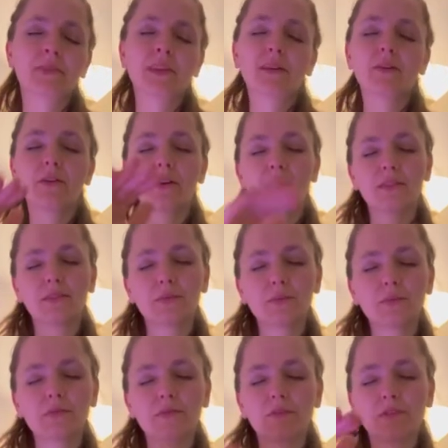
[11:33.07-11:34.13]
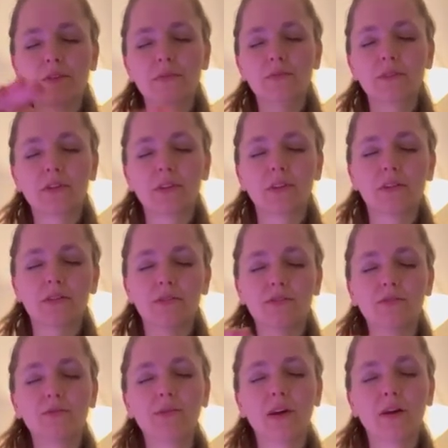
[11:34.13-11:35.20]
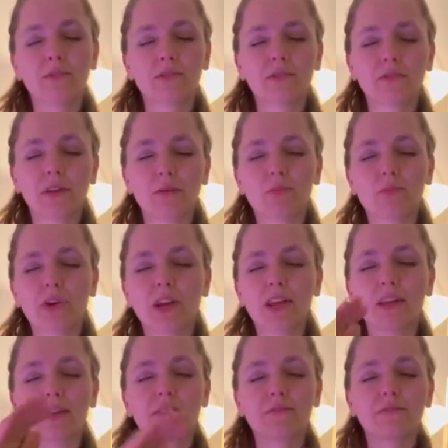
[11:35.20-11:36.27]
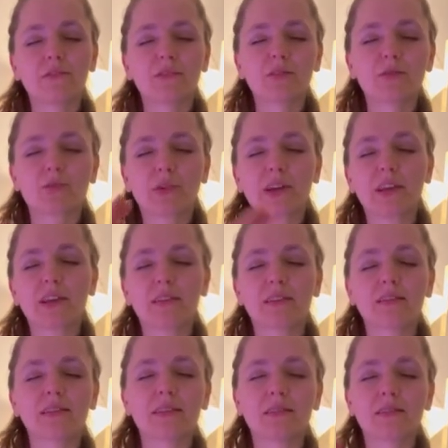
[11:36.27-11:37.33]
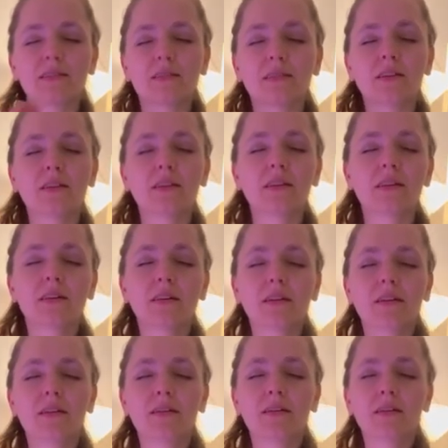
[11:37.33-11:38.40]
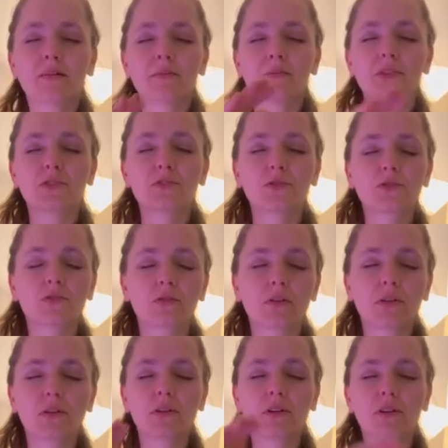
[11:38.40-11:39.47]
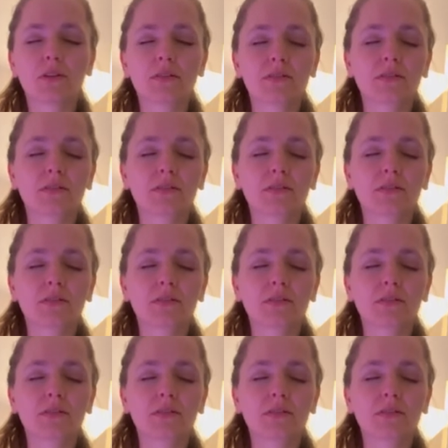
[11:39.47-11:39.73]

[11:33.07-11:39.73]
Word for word: Okay, this one's feeling really good too now. It's like bright. It feels bright and um, much stronger.